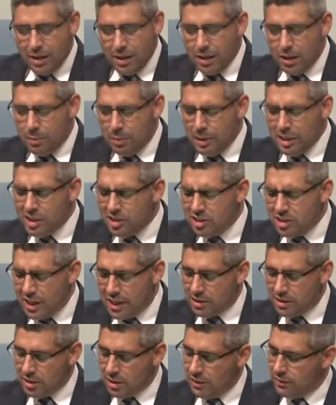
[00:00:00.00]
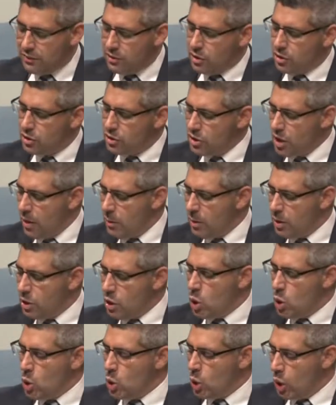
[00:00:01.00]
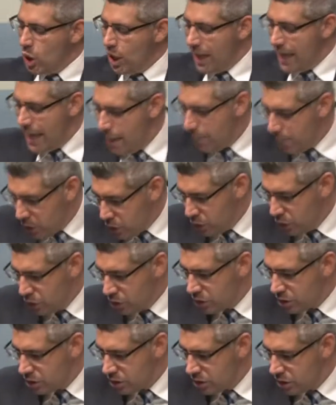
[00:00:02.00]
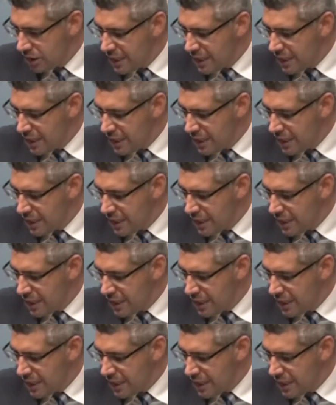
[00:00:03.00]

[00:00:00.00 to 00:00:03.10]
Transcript: be sensitive to someone who labors.